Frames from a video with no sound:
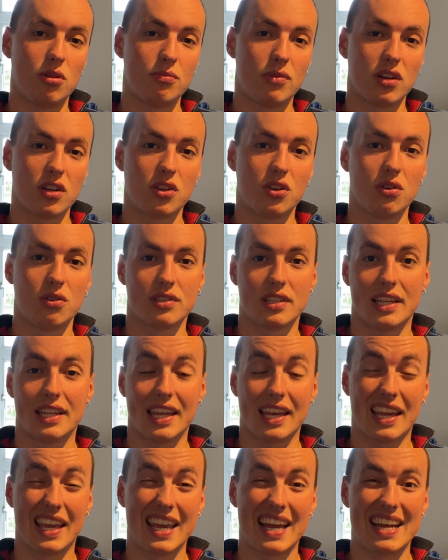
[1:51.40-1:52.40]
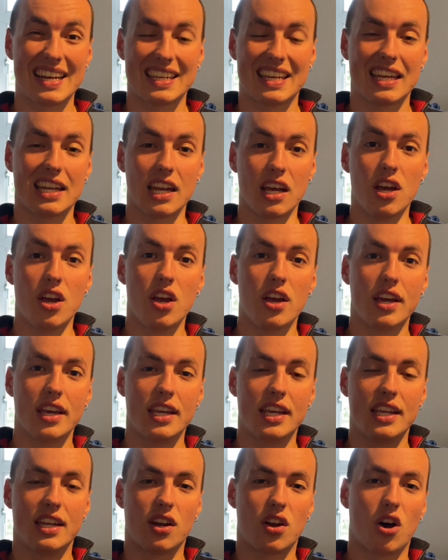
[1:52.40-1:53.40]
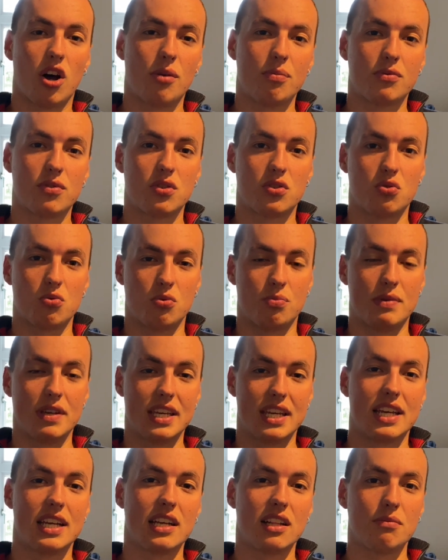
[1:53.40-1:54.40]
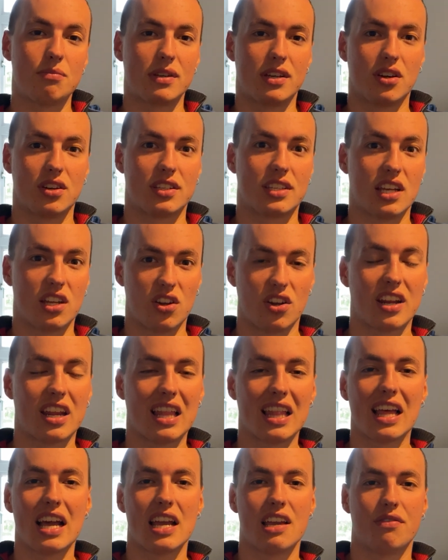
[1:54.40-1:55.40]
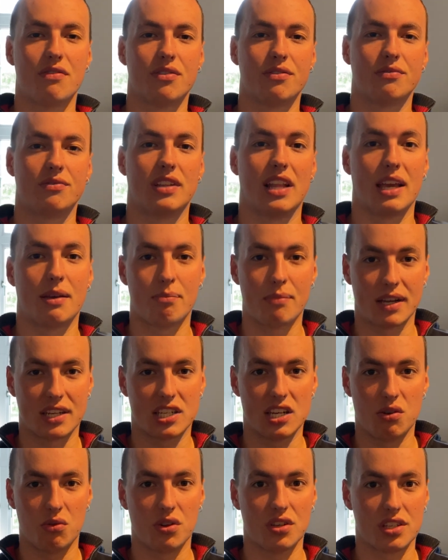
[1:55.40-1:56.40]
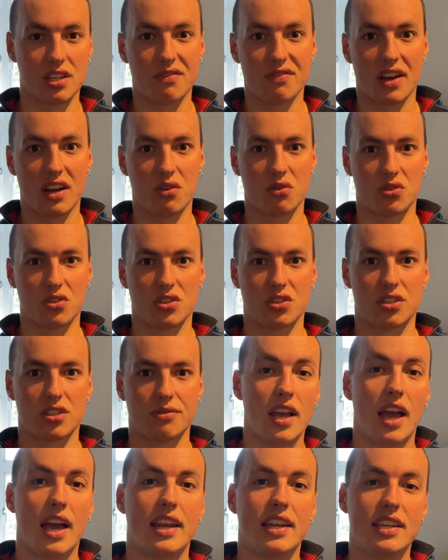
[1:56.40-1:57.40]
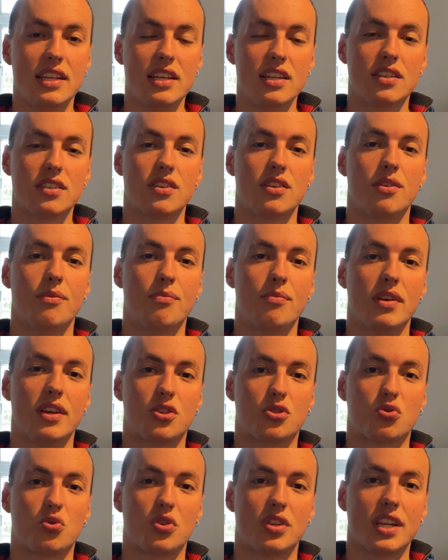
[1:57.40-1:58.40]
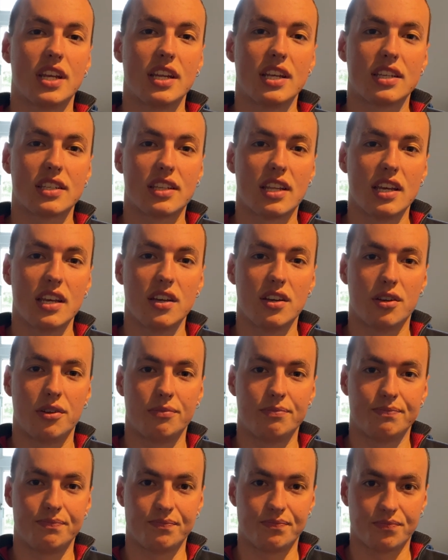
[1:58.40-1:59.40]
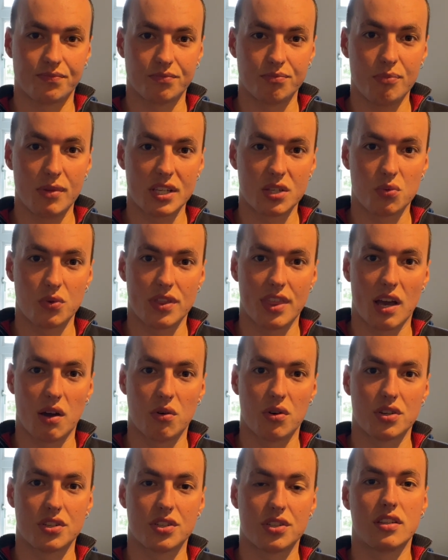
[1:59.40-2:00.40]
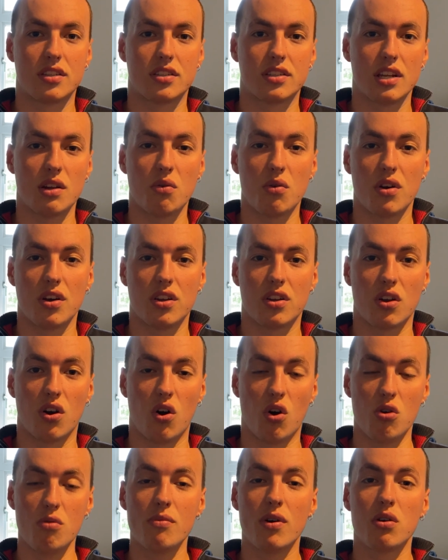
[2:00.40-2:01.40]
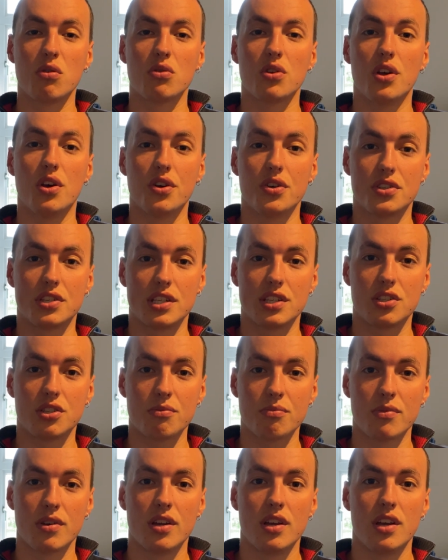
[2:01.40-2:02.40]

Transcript: molecules and they can't get heated up to be killed because they're not alive, like bacteria and viruses. And these estrogenics, they mess with our steroid hormone system,